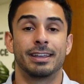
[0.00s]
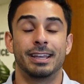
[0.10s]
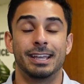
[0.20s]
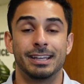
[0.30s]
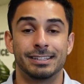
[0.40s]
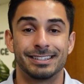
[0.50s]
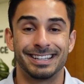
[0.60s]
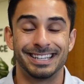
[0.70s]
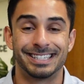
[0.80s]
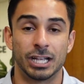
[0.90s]
is
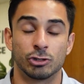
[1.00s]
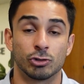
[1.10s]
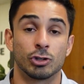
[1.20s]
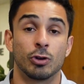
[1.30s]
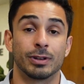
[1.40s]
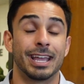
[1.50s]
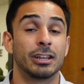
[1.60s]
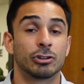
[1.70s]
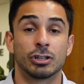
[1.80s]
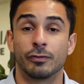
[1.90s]
essential. So getting
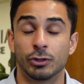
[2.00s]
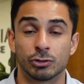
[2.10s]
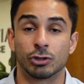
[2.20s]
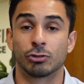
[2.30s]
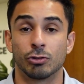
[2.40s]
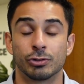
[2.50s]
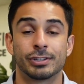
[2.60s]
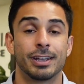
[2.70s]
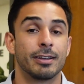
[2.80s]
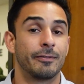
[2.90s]
yourself in those
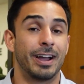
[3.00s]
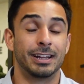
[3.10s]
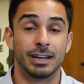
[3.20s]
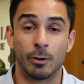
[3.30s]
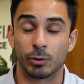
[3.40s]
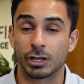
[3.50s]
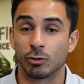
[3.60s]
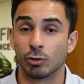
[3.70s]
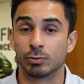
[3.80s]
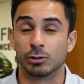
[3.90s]
circles, finding networking
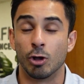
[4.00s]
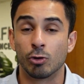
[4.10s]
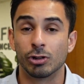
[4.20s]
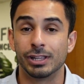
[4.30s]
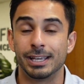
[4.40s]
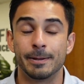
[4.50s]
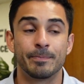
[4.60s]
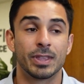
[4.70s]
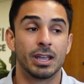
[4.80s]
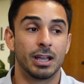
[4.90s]
groups locally,
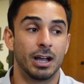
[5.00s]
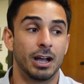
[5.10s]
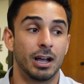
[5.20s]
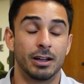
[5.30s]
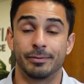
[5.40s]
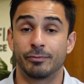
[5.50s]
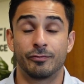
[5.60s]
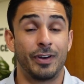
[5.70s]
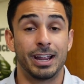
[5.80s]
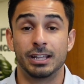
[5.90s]

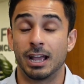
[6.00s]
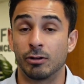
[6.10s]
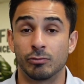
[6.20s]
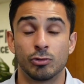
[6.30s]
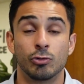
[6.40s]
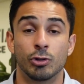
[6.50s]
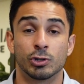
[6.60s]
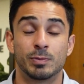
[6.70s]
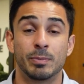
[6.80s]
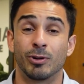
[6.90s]
finding out who
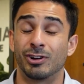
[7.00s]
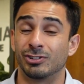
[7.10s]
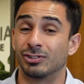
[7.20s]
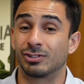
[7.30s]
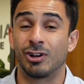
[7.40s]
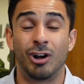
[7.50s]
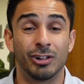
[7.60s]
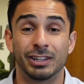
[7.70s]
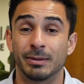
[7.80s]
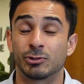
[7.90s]
those people are and just
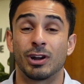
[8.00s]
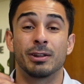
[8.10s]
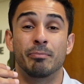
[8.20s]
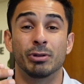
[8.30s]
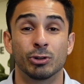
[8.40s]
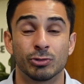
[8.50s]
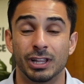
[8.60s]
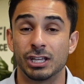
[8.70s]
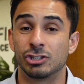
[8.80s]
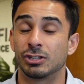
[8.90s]
calling them, trying to build
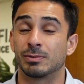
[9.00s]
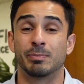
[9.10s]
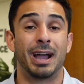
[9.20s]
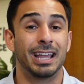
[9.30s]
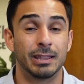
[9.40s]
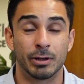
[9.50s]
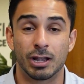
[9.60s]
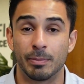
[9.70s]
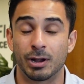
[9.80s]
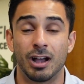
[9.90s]
relationships, buying them a
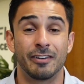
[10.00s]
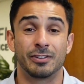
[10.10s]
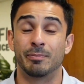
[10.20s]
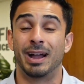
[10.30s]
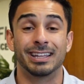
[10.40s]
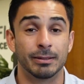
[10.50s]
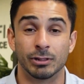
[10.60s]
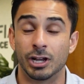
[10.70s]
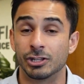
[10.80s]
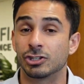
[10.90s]
cup of coffee, buying them
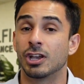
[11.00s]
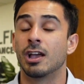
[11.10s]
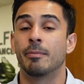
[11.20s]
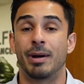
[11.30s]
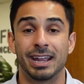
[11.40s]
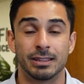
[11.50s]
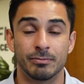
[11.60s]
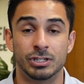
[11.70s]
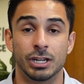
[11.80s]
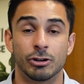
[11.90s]
lunch, buying
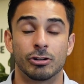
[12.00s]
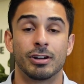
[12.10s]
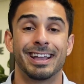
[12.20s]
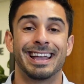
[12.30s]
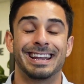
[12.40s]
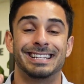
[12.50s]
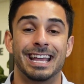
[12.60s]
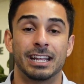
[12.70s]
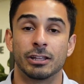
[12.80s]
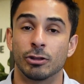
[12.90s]
them dinner, and
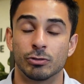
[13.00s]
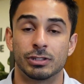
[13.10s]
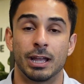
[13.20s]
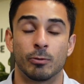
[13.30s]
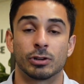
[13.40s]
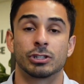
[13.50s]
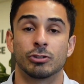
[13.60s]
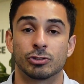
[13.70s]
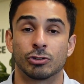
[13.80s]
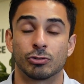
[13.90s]
getting in those networks and
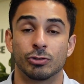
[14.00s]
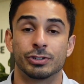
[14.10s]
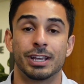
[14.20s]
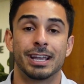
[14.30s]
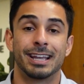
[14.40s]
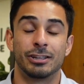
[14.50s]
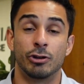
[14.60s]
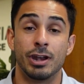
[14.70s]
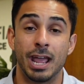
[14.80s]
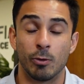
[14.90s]
those circles.
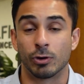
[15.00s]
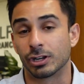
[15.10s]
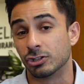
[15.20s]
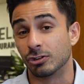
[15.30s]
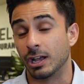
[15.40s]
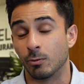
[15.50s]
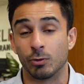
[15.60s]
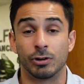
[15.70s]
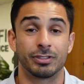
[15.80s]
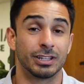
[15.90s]
Your network is your net
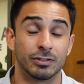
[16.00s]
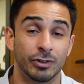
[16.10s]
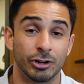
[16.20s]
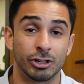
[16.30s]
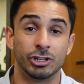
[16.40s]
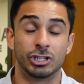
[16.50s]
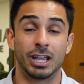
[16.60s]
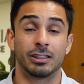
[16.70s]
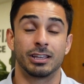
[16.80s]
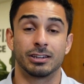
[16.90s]
worth. It's a very
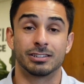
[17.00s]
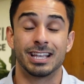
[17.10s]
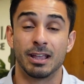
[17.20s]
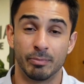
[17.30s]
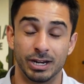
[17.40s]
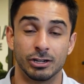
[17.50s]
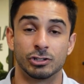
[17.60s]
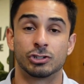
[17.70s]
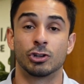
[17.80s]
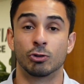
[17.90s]
cliche thing to say, but it
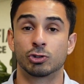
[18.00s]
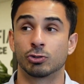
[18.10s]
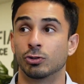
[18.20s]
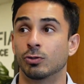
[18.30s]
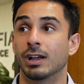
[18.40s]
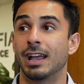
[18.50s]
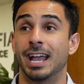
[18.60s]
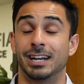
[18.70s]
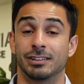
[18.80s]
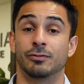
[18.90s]
is so true,
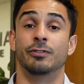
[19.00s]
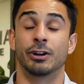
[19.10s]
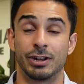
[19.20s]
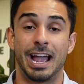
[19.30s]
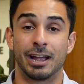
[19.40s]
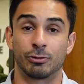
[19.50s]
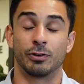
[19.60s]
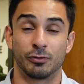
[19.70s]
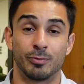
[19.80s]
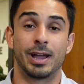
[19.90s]
and it is very
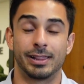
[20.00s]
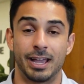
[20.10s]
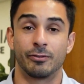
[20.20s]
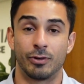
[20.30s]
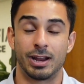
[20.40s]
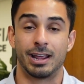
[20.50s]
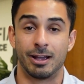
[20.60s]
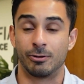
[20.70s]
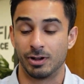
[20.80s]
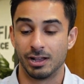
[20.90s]
accurate for my life right
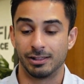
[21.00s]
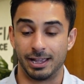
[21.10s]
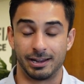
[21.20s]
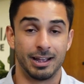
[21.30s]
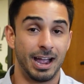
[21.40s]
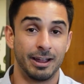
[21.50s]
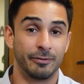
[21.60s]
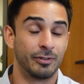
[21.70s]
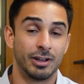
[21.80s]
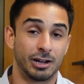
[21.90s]
now. Like, I
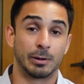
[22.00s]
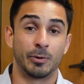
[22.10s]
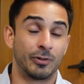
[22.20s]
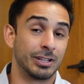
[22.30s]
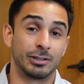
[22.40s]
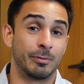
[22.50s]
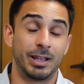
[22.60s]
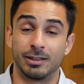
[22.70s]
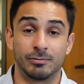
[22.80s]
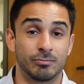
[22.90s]
have a couple friends that are
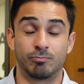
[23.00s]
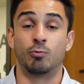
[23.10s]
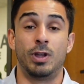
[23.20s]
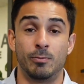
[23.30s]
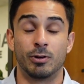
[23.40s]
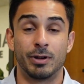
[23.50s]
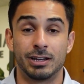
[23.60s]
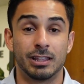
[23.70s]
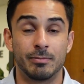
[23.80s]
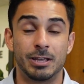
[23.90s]
making way more
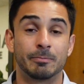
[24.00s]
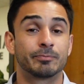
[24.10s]
money than me,